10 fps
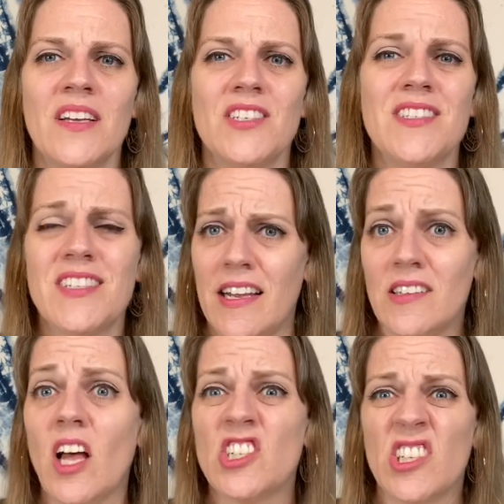
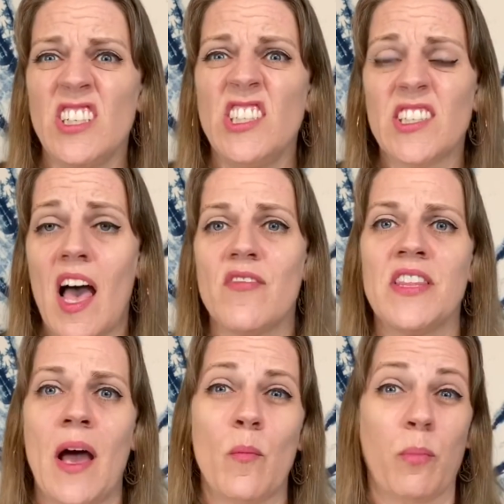Psychologically, just having
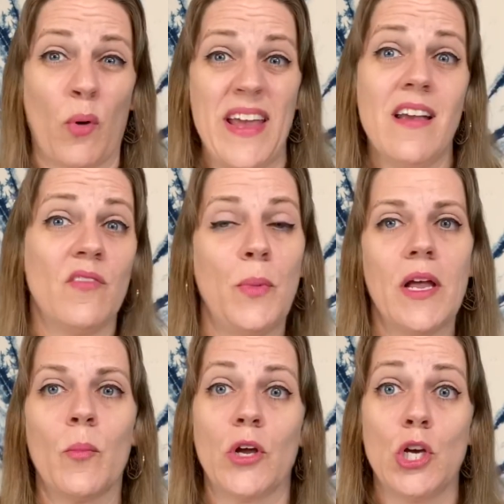that break of being
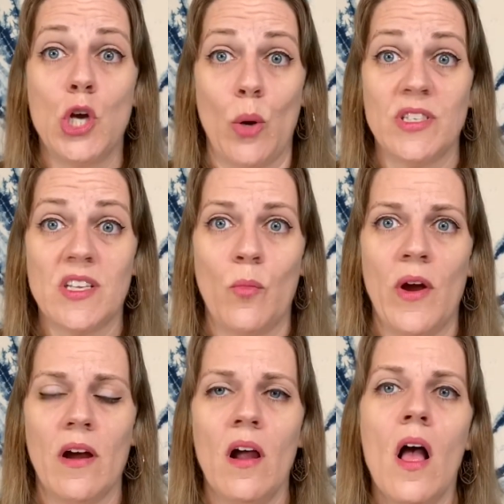able to go
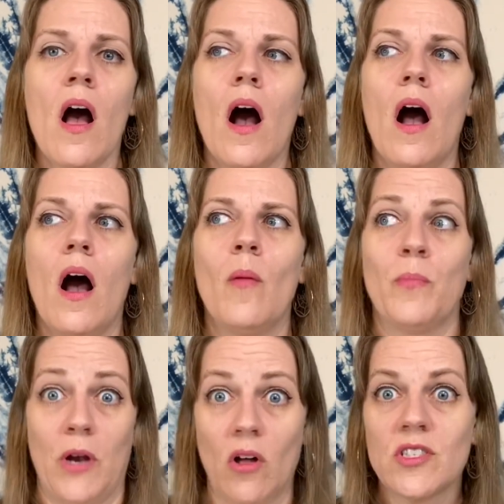somewhere,
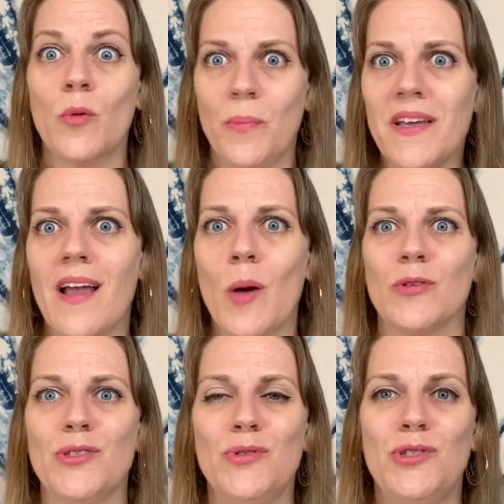but also being able
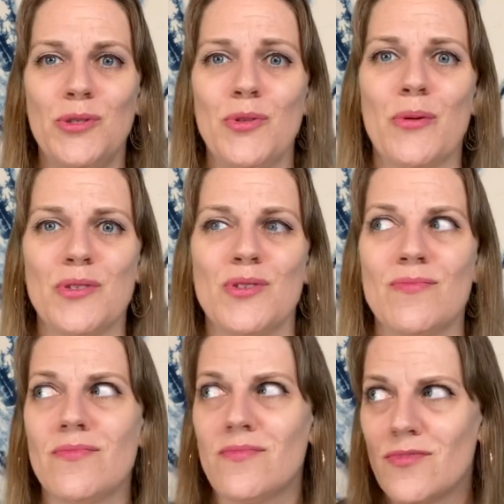to do those
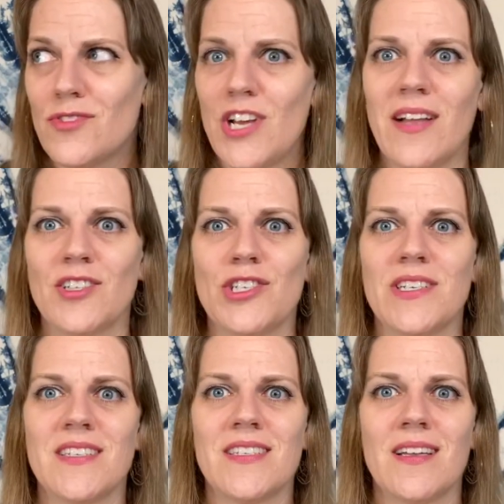
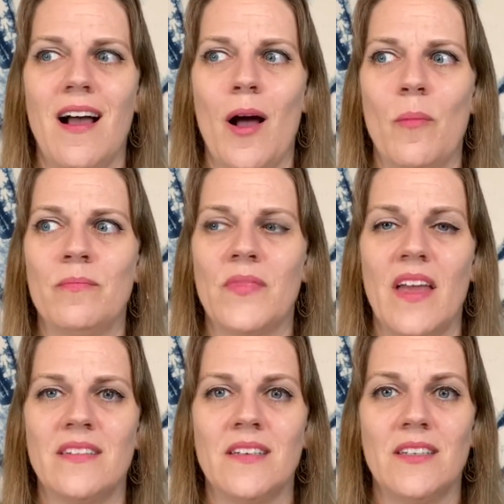challenges
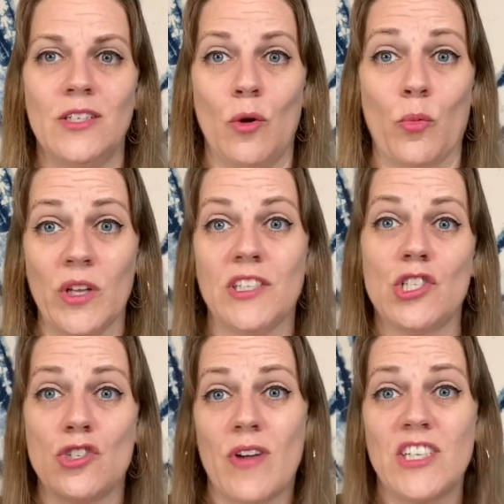and, really
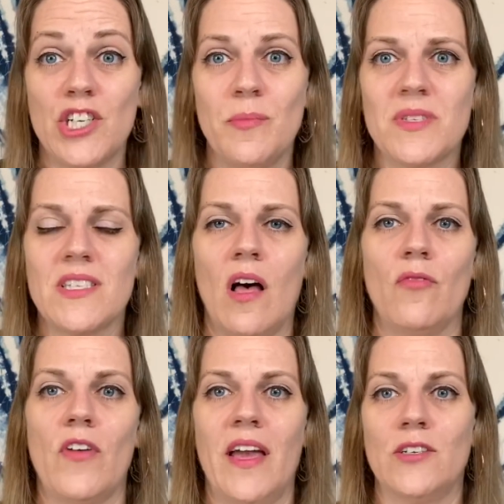stretch
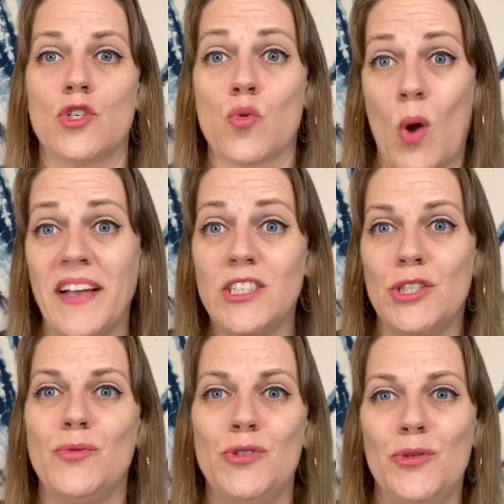himself and try to
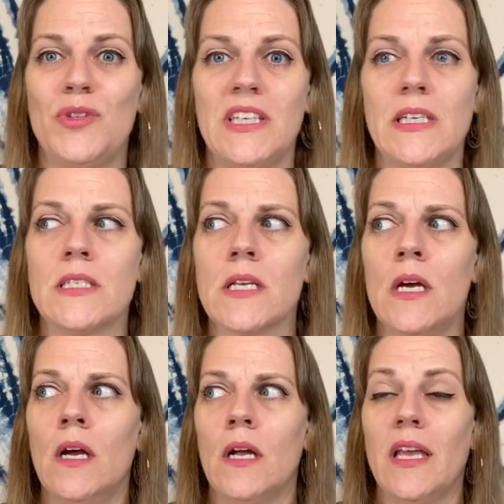do new things
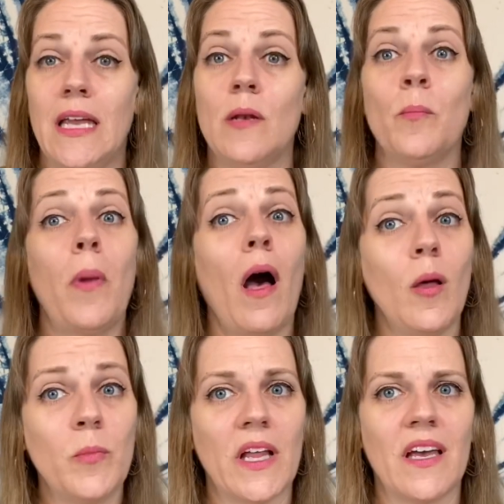in
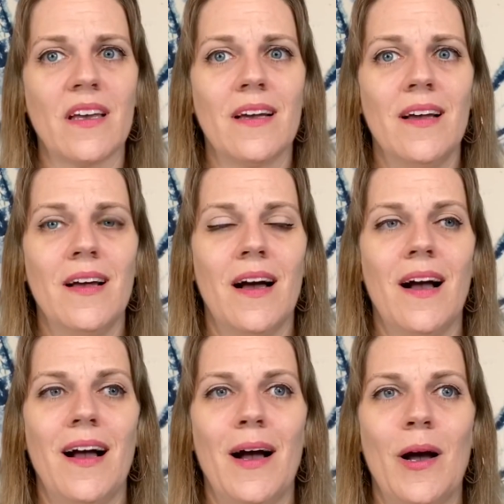public.
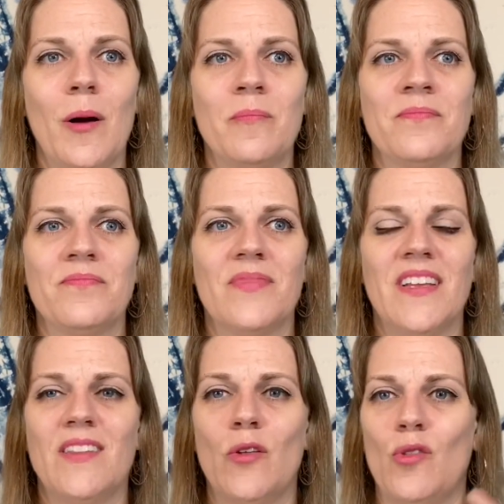
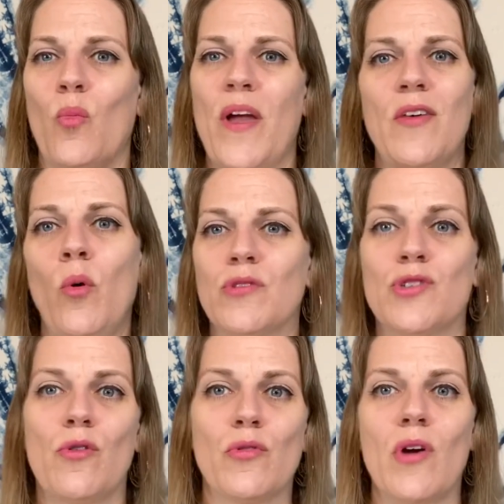The way the whole
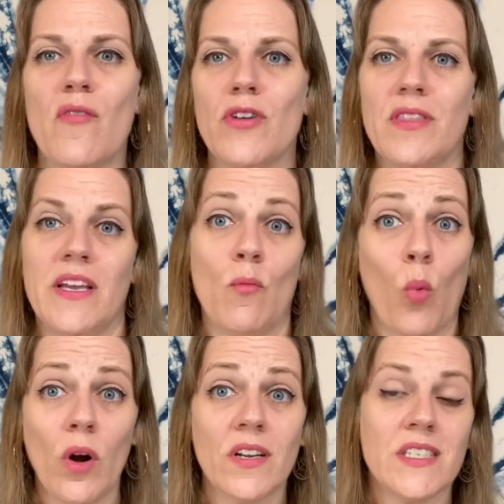stroke recovery thing
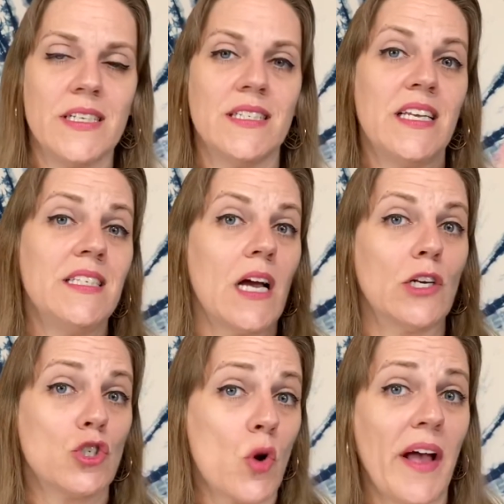works is he's got to
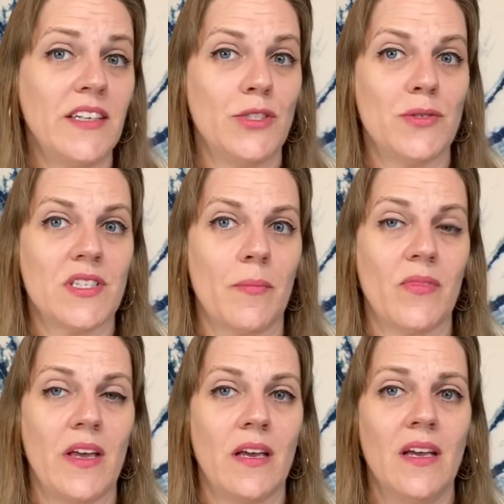try to do
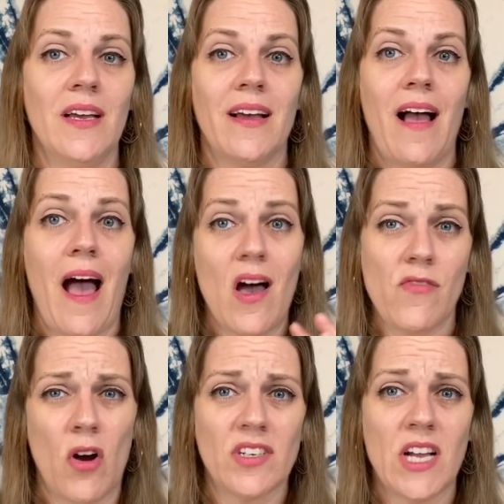something, have
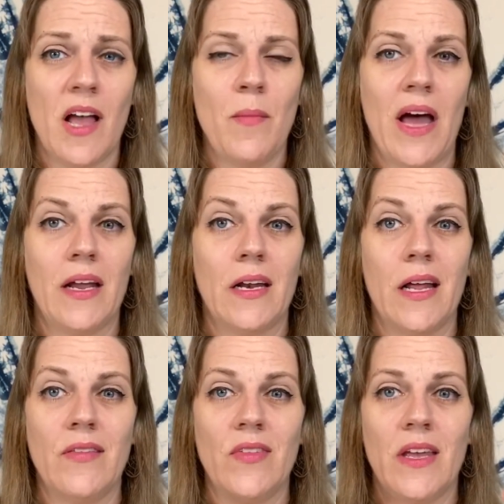a hard time at it,
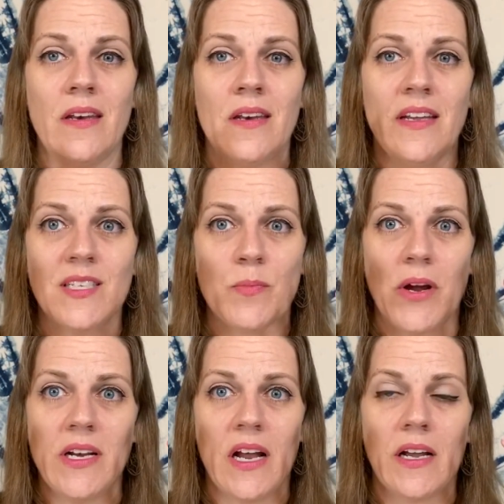and then his
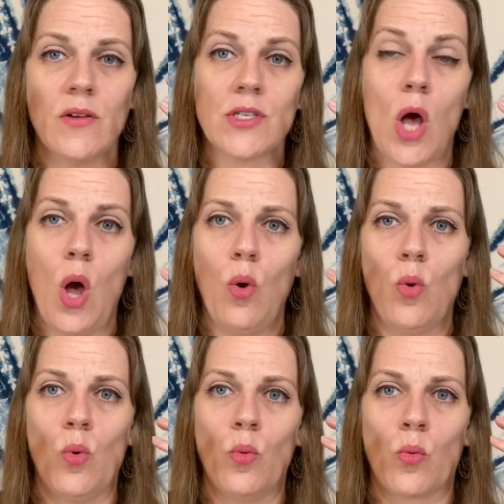brain kind of goes,
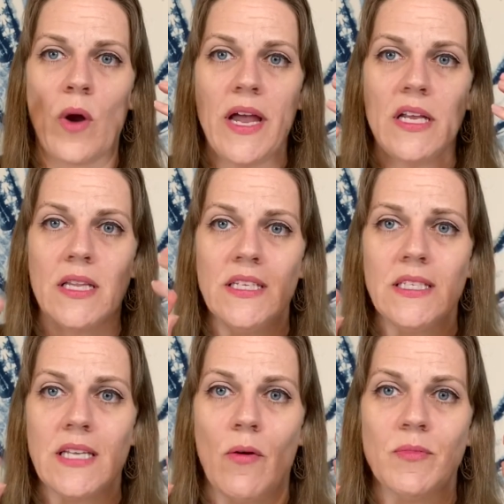oh, right, this
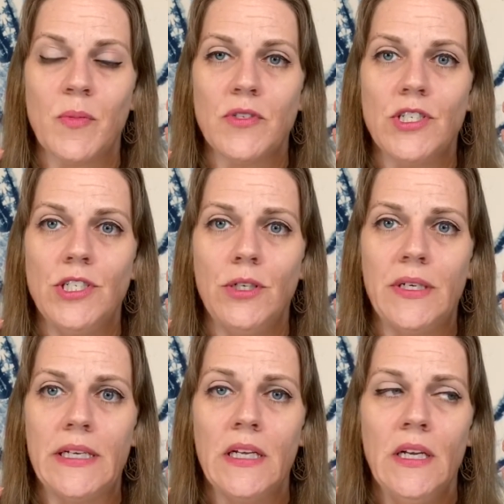is how I'm supposed to do
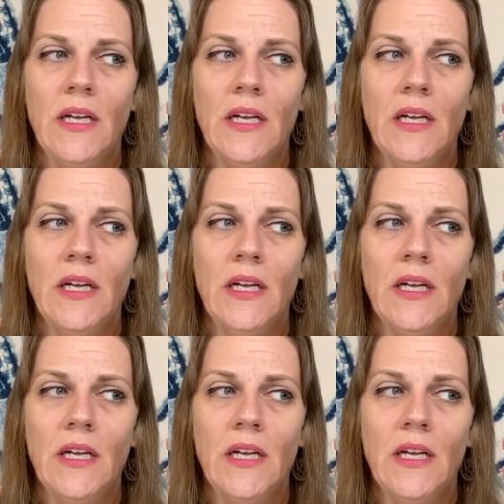it.